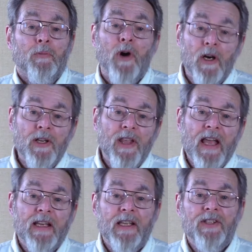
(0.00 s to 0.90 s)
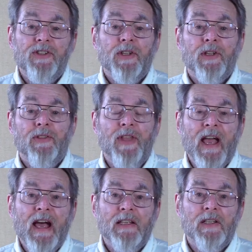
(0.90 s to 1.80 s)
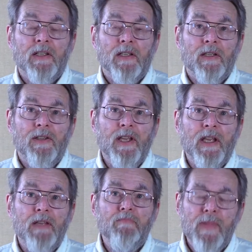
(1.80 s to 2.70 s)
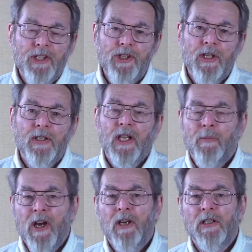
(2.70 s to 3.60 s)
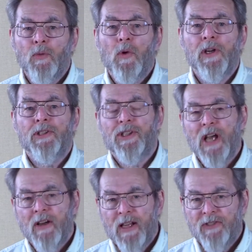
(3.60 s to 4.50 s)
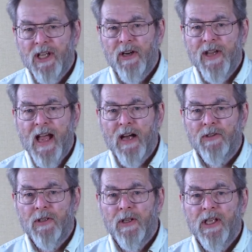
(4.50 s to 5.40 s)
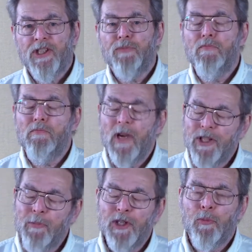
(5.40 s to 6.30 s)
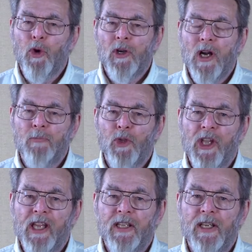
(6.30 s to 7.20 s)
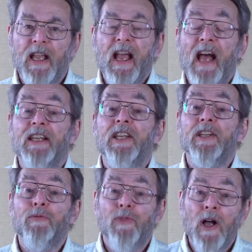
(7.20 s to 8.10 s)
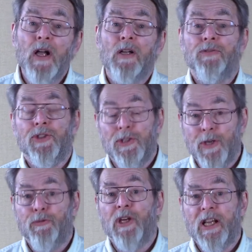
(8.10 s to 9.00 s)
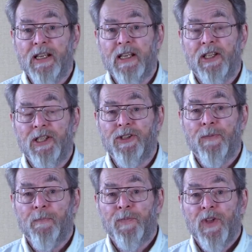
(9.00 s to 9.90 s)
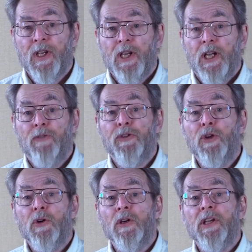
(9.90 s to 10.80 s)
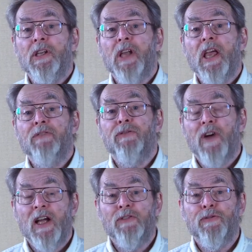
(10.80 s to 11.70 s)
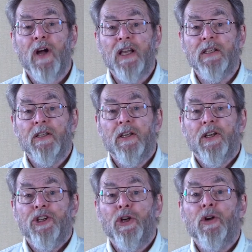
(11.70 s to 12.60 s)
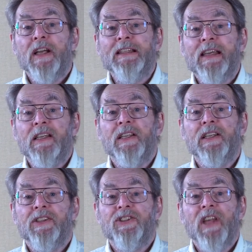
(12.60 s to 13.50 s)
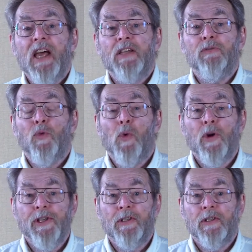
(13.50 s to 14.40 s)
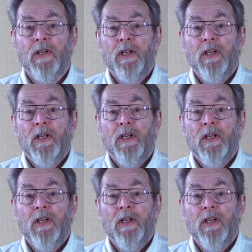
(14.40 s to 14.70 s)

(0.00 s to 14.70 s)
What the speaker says: Part of that is that the mission that American warriors now have to carry out is much, much more complicated, and it involves different identities. If you're in a firefight, your identity is that of warrior,